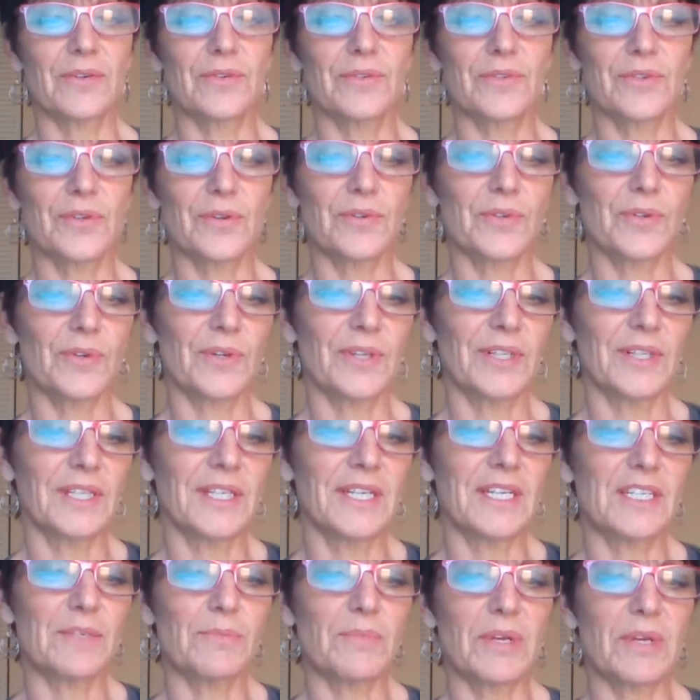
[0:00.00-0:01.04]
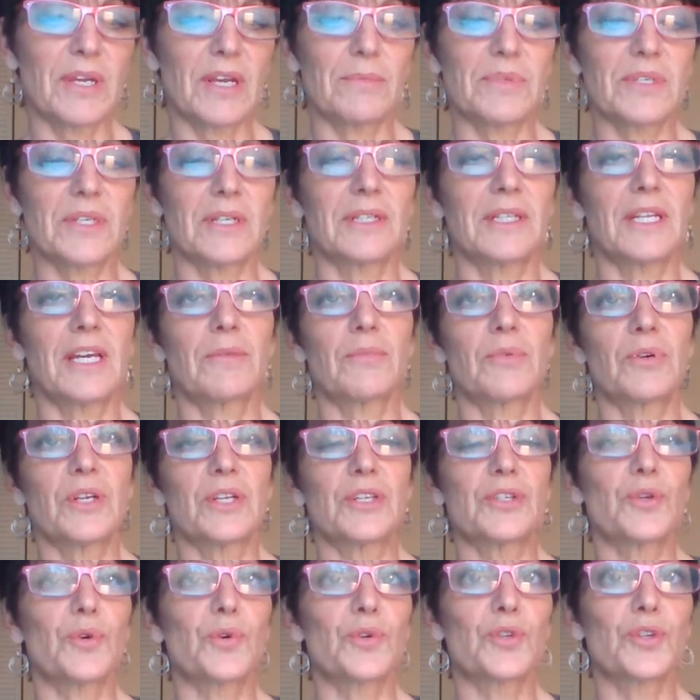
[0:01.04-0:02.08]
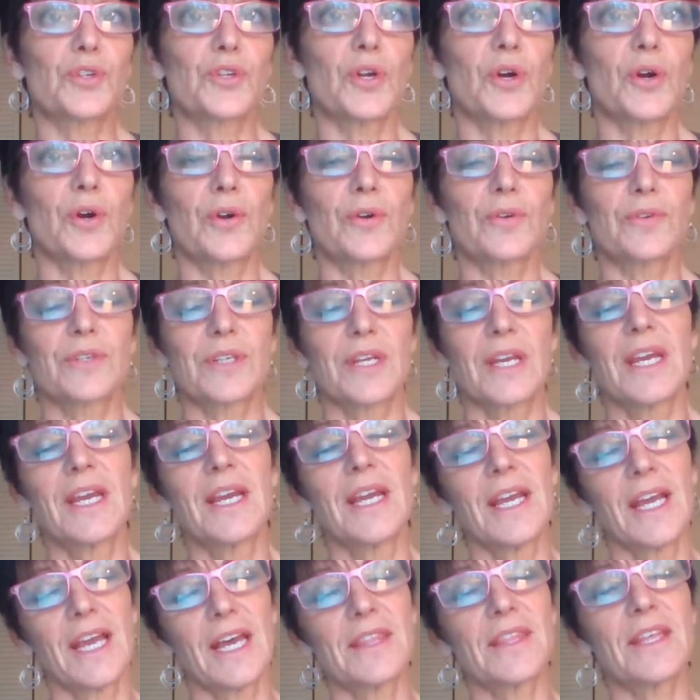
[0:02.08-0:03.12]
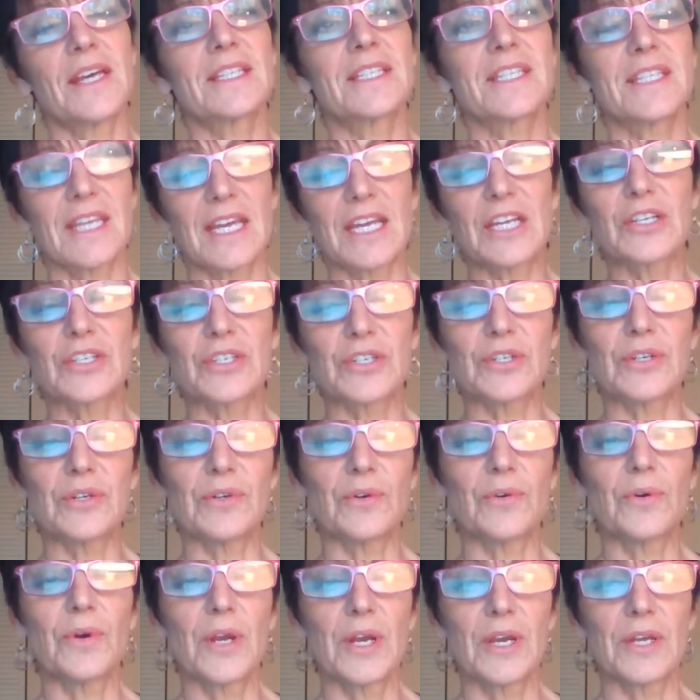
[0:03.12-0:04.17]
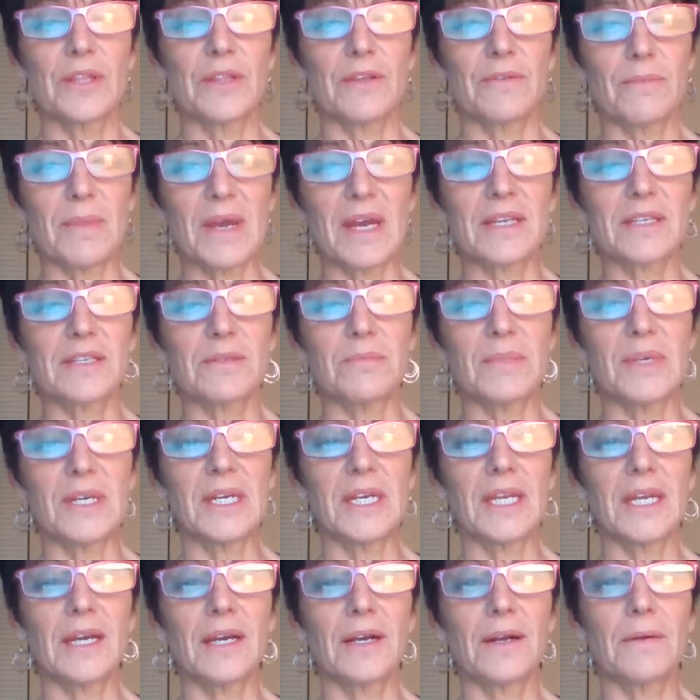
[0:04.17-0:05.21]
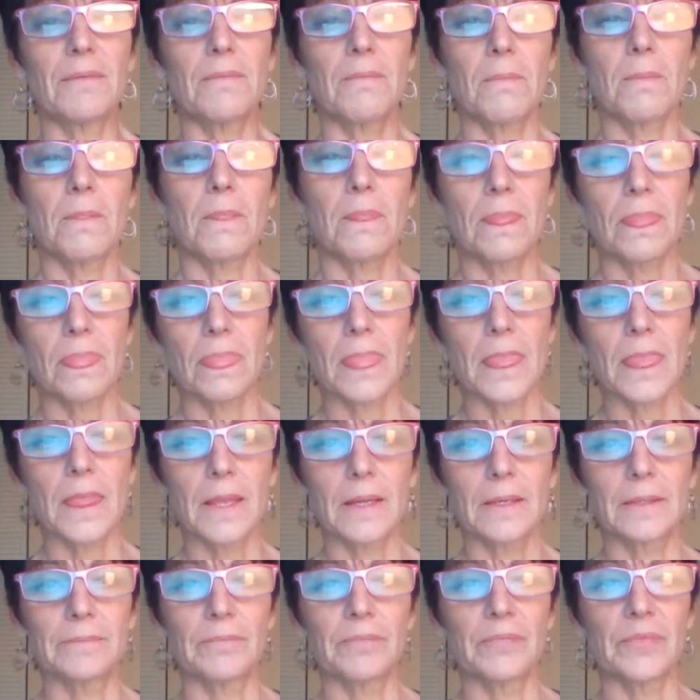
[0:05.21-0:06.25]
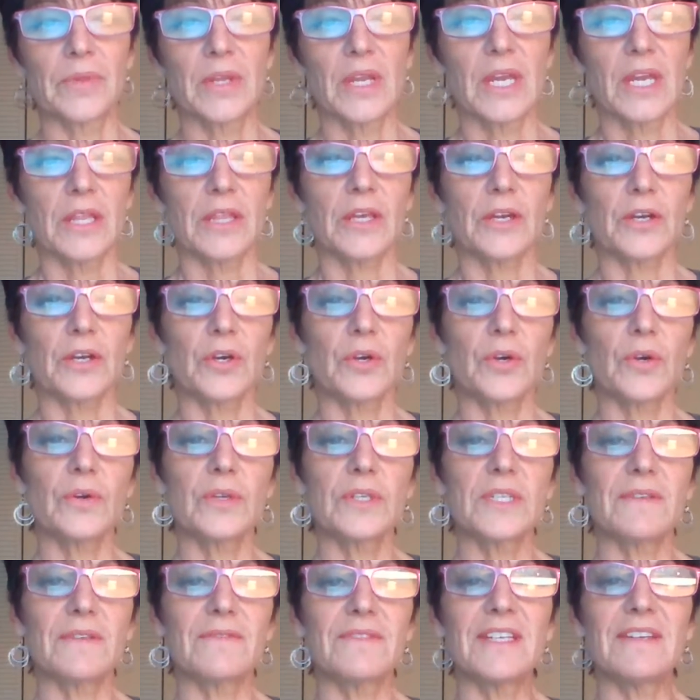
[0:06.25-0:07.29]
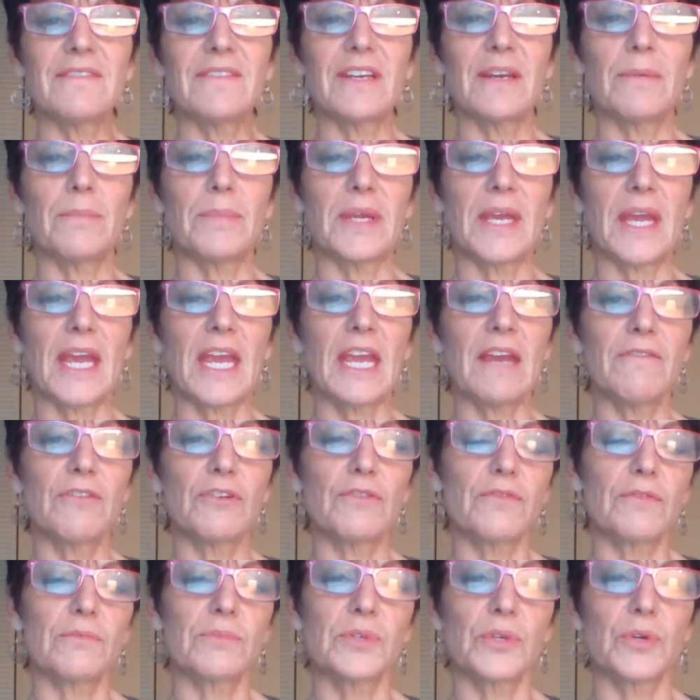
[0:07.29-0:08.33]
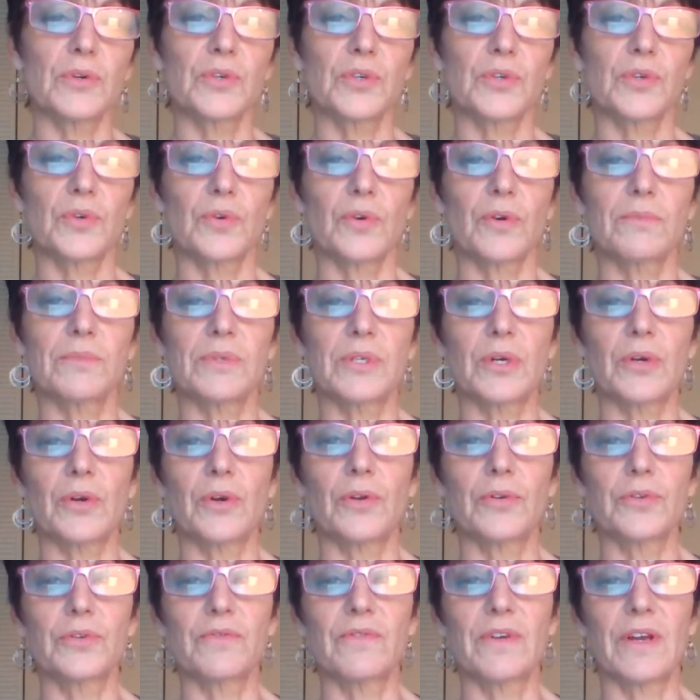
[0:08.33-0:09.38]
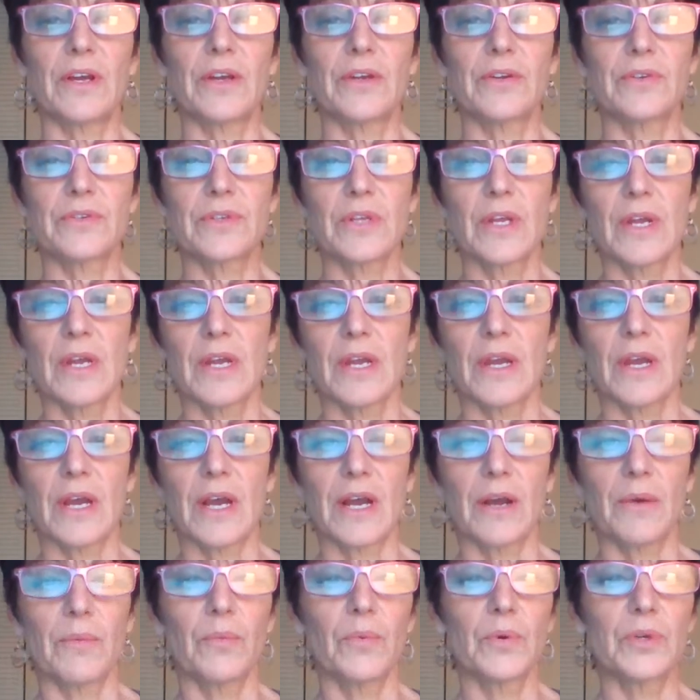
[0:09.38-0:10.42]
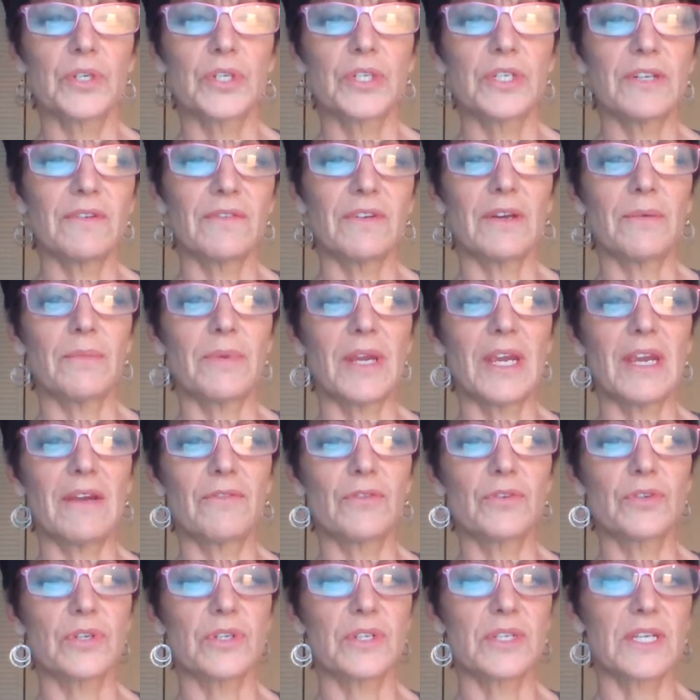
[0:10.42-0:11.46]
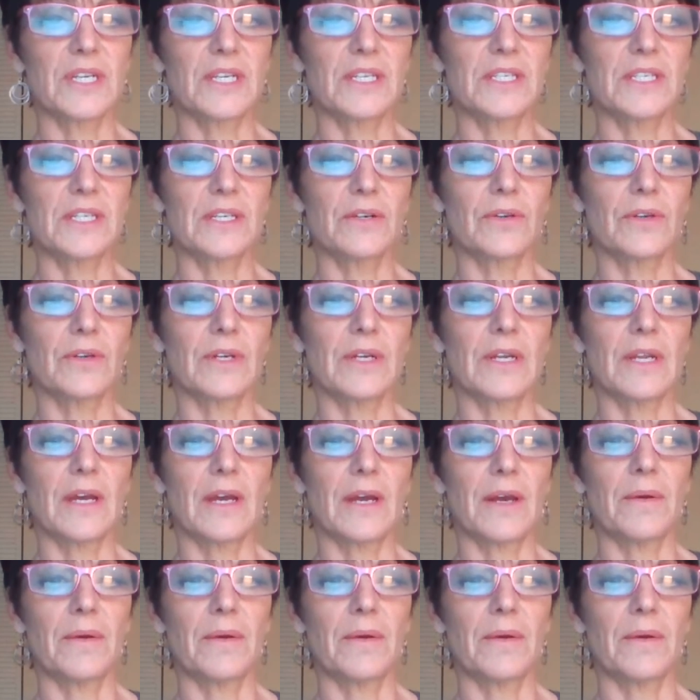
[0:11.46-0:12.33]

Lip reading: other social elites become celebrities or stars, and that's thanks to the mass media. The occurrence of deviant behavior from social norms and culture values, which deviant behaviors is considered